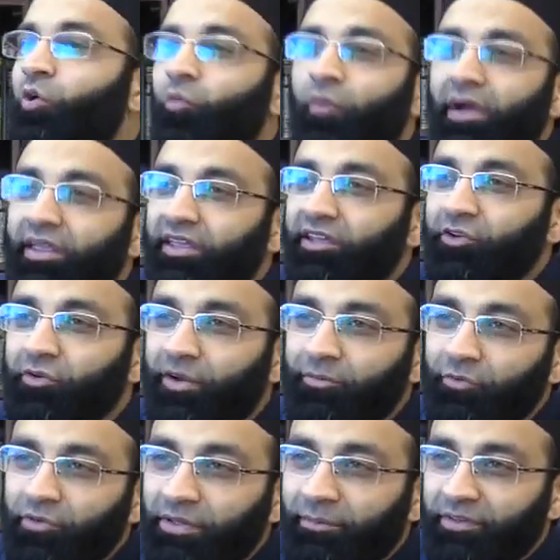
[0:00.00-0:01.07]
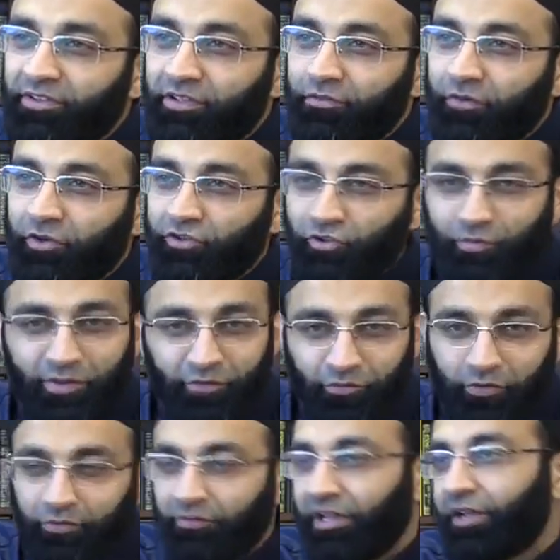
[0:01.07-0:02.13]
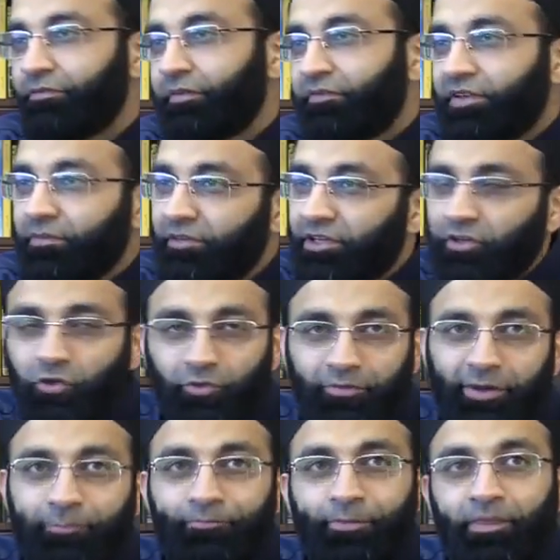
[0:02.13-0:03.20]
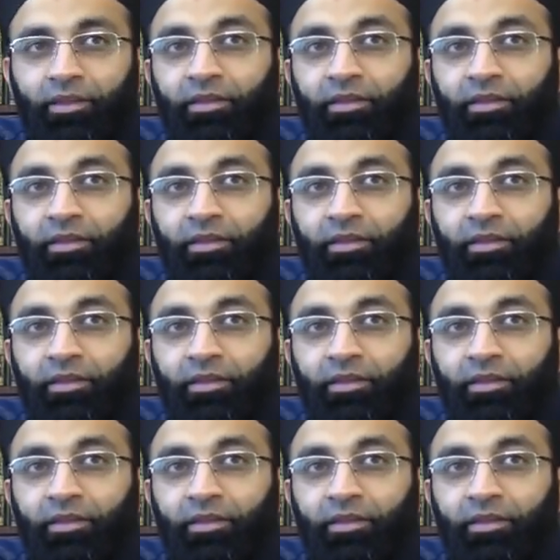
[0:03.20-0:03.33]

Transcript: why can you come to the masjid for Jummah for ten to fifteen minute khutbah?